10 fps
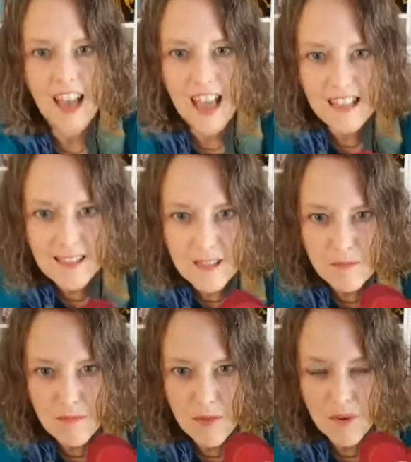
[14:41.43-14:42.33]
And some
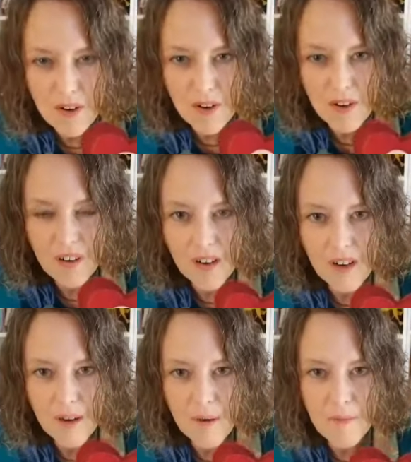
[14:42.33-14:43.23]
more
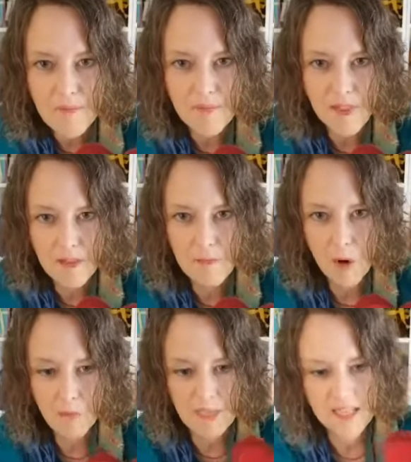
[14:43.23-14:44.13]

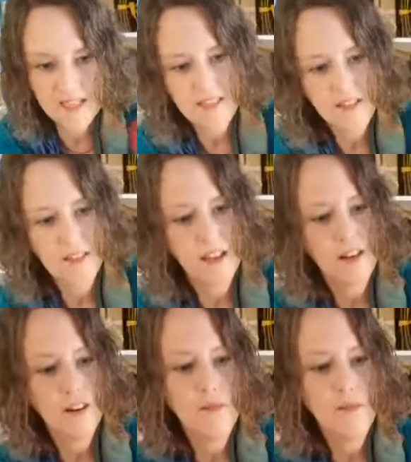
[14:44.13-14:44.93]
buttons on there.